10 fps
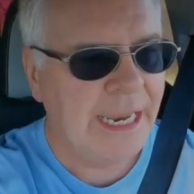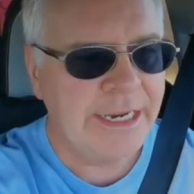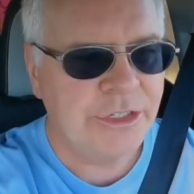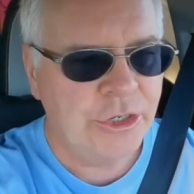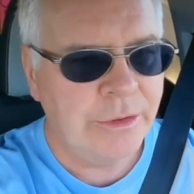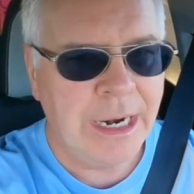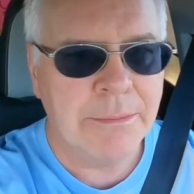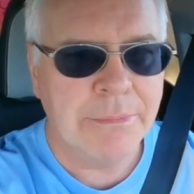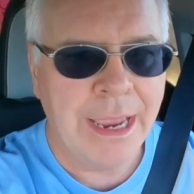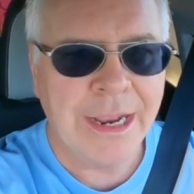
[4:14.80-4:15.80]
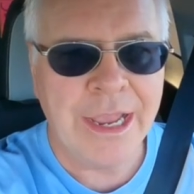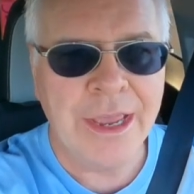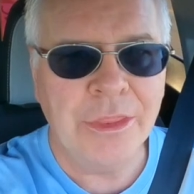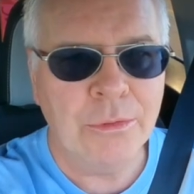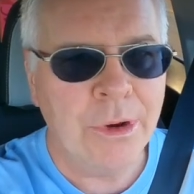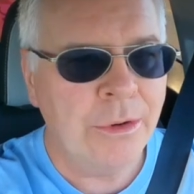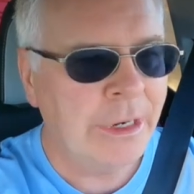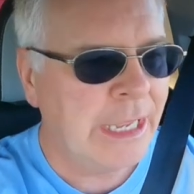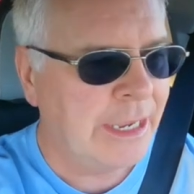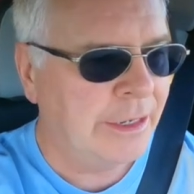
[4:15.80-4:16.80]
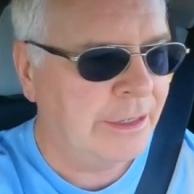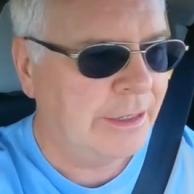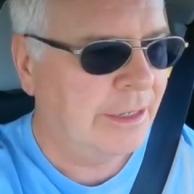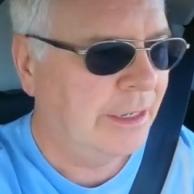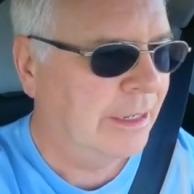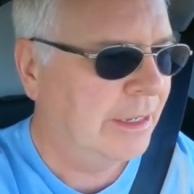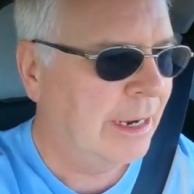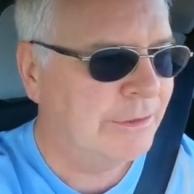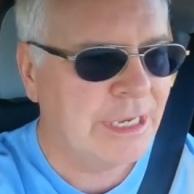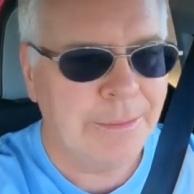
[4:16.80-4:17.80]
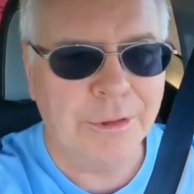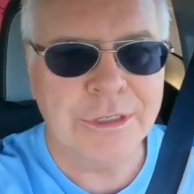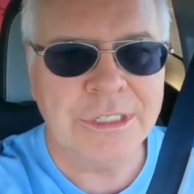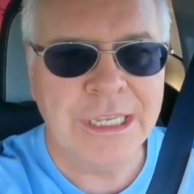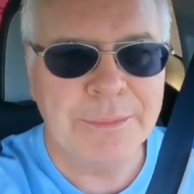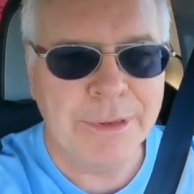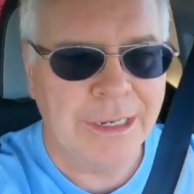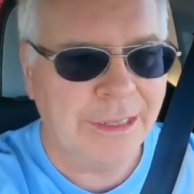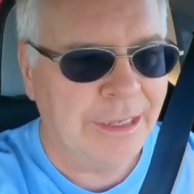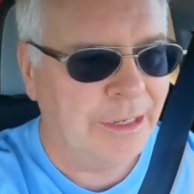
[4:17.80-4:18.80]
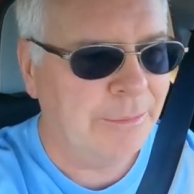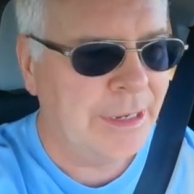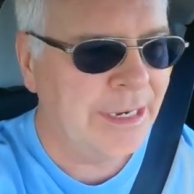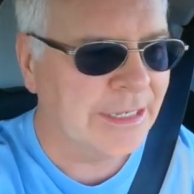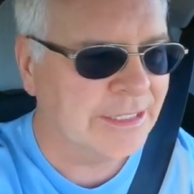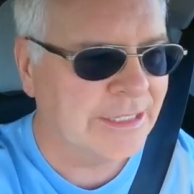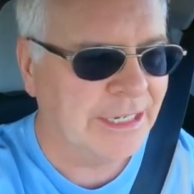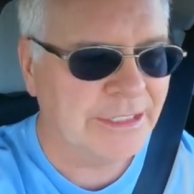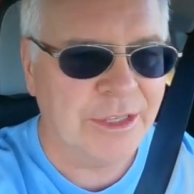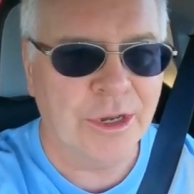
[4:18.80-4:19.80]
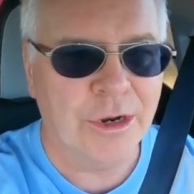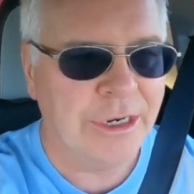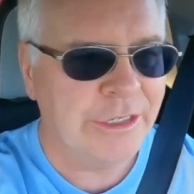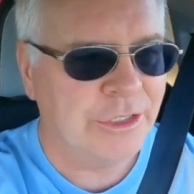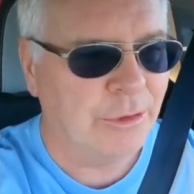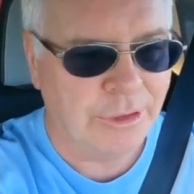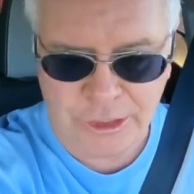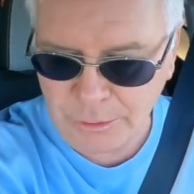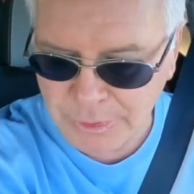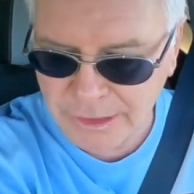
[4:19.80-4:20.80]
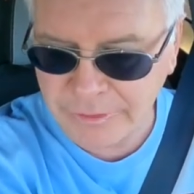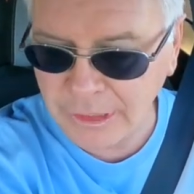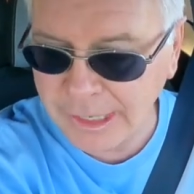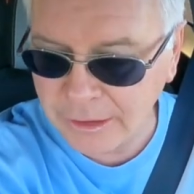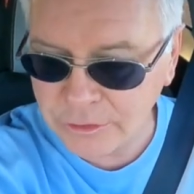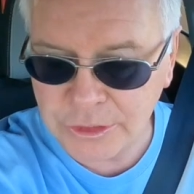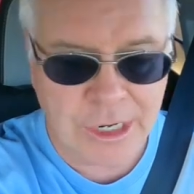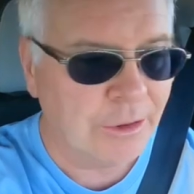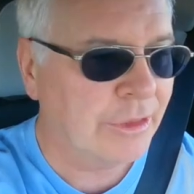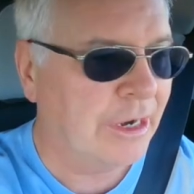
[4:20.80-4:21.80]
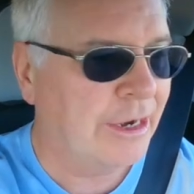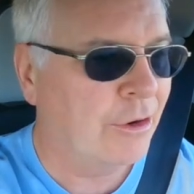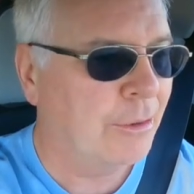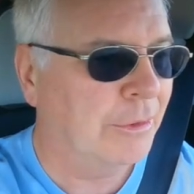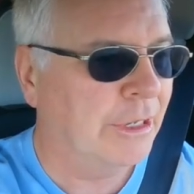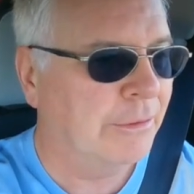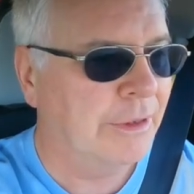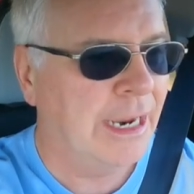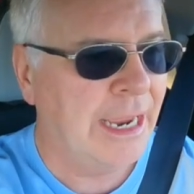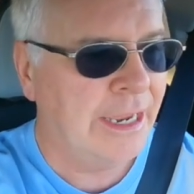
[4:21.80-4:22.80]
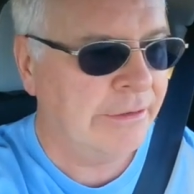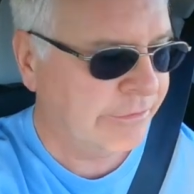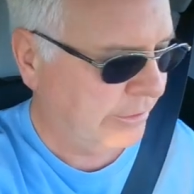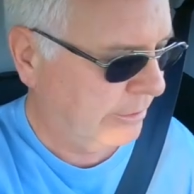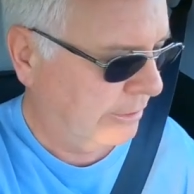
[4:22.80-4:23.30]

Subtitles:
day 2 and I'm back on the road again. Was able to sleep in a little bit. It's 6:30, so a little bit of a later start than I normally would have.